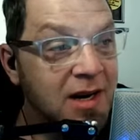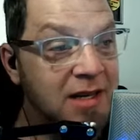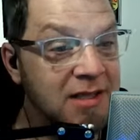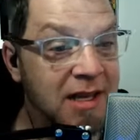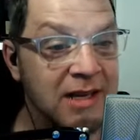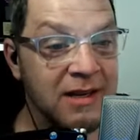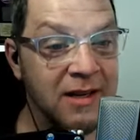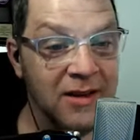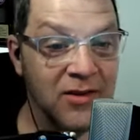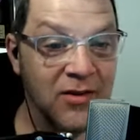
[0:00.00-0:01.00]
Because
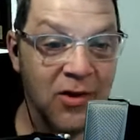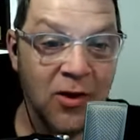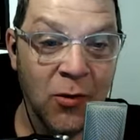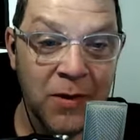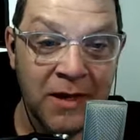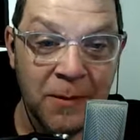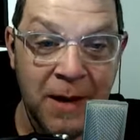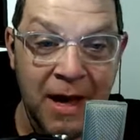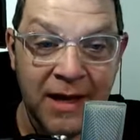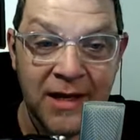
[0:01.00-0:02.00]
in opening the
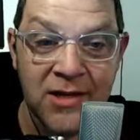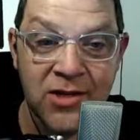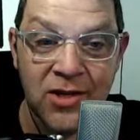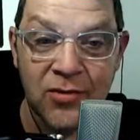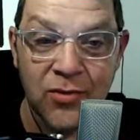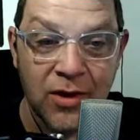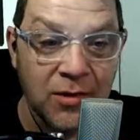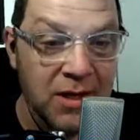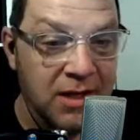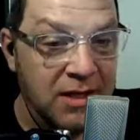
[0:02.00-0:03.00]
package, I
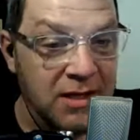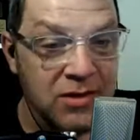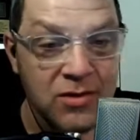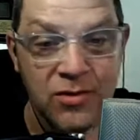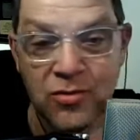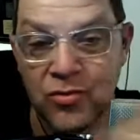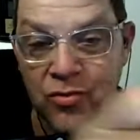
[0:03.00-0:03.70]
went like this.